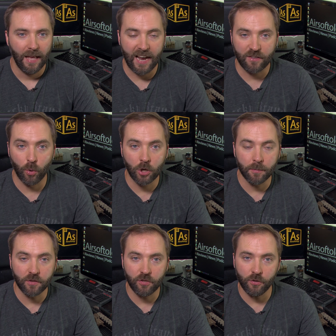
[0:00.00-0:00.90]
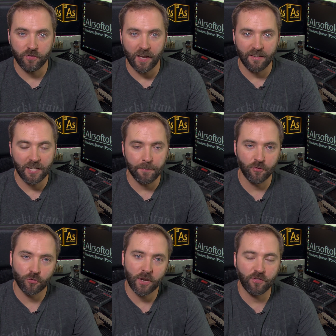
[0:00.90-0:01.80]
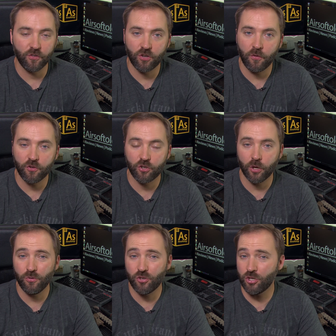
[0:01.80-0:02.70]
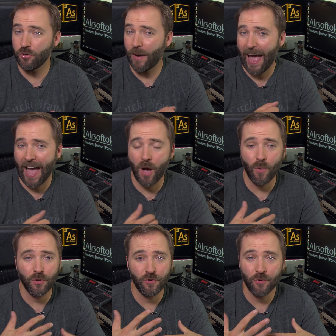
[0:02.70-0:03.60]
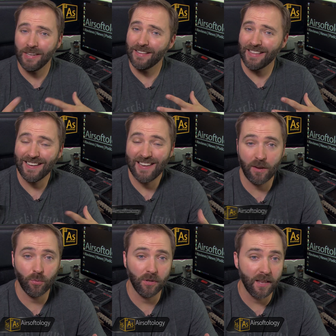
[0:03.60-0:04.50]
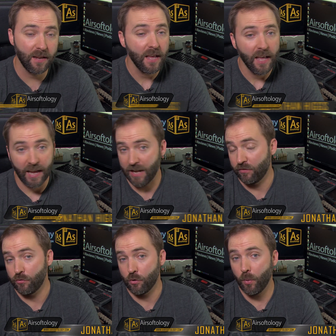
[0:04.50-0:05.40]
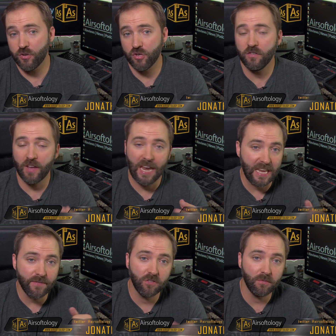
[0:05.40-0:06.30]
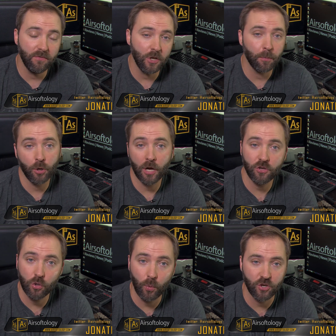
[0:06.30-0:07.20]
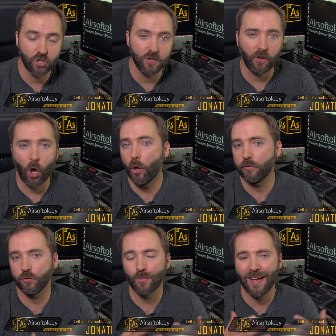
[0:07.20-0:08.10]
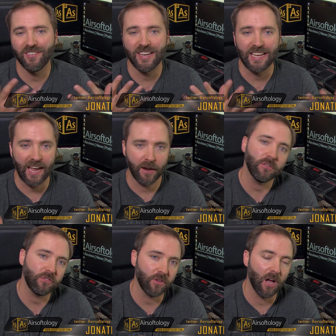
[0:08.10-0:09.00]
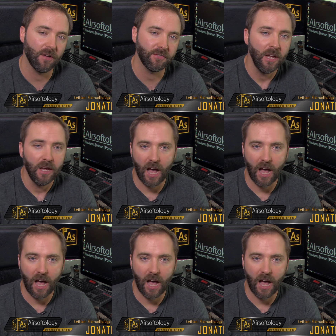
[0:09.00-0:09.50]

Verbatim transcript: Hey guys, welcome to Tuesday Tips and Tricks, the show that shows you how to do anything tech related, answers your questions, and even some video production questions all surrounding Airsoft.